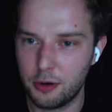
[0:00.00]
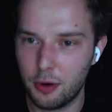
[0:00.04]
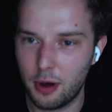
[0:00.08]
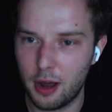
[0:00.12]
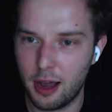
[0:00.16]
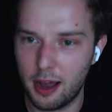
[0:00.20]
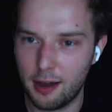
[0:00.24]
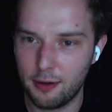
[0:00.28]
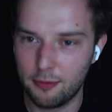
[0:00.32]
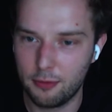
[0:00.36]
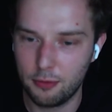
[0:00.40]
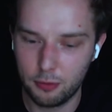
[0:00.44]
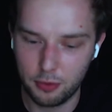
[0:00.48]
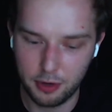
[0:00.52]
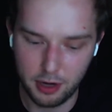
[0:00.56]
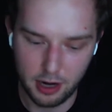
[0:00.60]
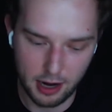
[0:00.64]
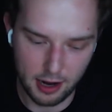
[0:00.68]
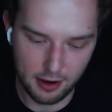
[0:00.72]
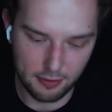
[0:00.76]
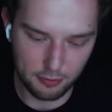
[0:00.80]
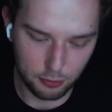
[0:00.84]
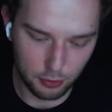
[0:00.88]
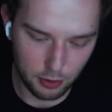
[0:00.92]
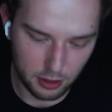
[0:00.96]
have
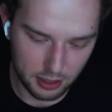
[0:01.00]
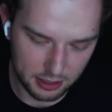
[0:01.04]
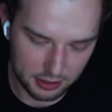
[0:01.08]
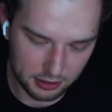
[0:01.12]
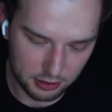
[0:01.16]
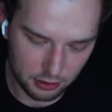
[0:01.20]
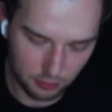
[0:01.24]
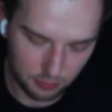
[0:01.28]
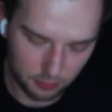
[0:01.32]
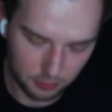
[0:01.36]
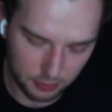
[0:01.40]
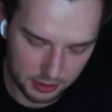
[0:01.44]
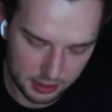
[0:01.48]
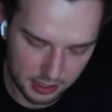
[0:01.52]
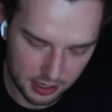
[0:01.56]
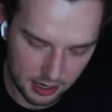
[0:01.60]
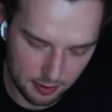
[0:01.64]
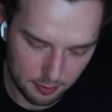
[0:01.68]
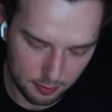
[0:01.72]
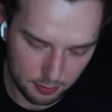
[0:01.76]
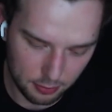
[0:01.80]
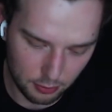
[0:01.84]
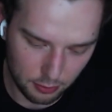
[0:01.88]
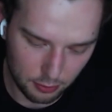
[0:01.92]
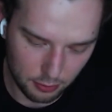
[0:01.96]
wanted to, for
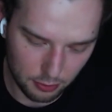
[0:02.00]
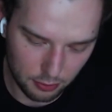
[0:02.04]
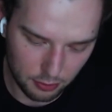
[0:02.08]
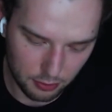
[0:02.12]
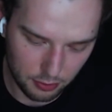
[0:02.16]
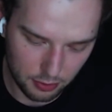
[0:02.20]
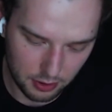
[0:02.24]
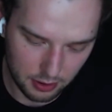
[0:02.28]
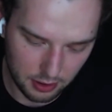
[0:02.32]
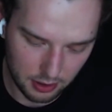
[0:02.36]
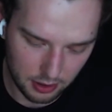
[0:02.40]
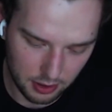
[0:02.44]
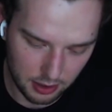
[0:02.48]
example,